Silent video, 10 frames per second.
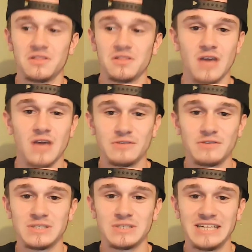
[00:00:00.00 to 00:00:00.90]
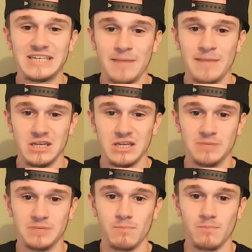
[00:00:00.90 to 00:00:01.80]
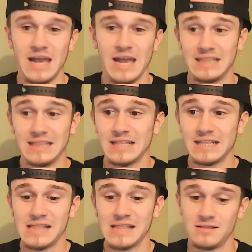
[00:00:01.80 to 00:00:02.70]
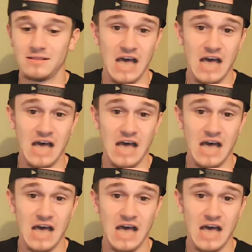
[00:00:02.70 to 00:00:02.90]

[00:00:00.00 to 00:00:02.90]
Conference USA Championship. And I think that,